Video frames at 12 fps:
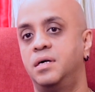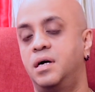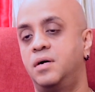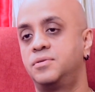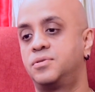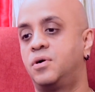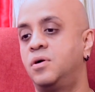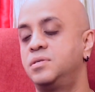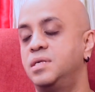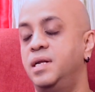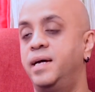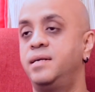how
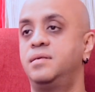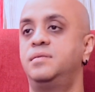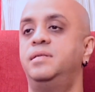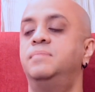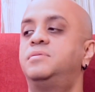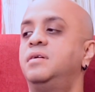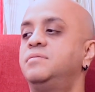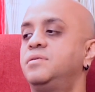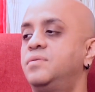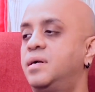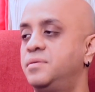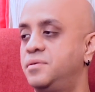songs lend themselves
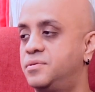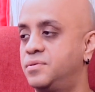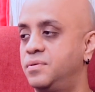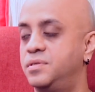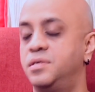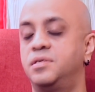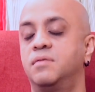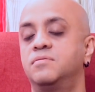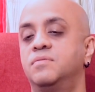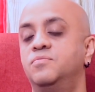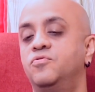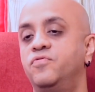into other stories in
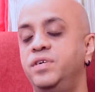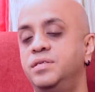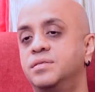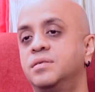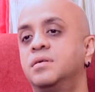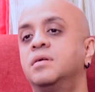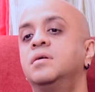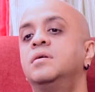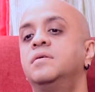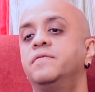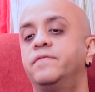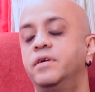terms of movies,
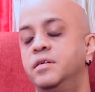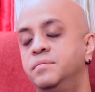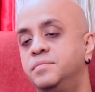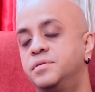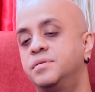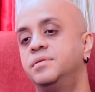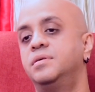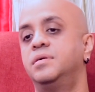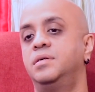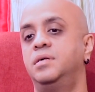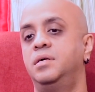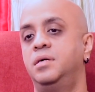films,
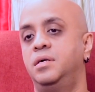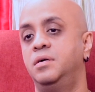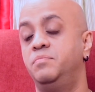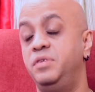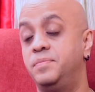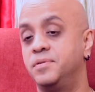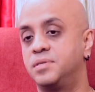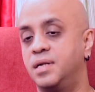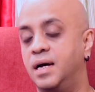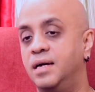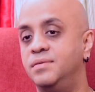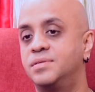people's
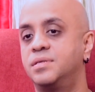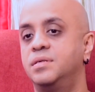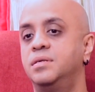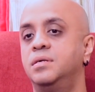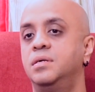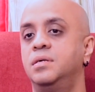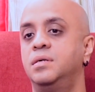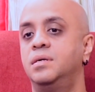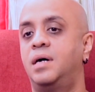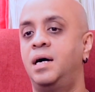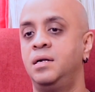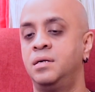lives.
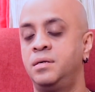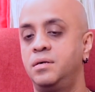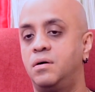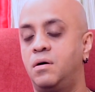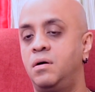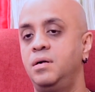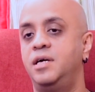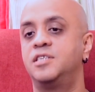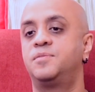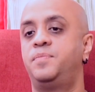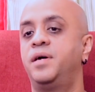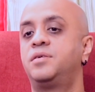I learned all
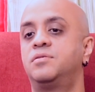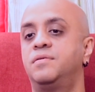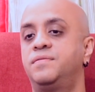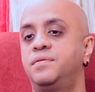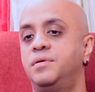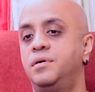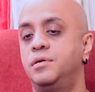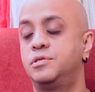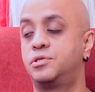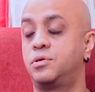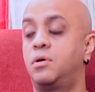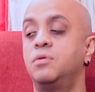aspects of
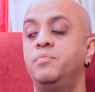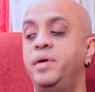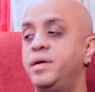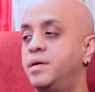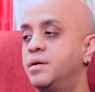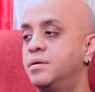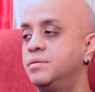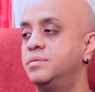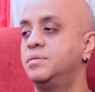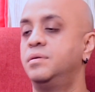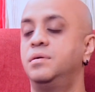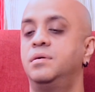song making,
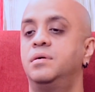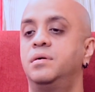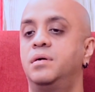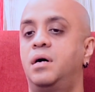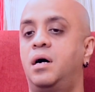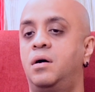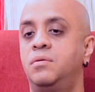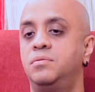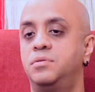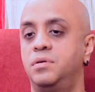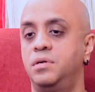how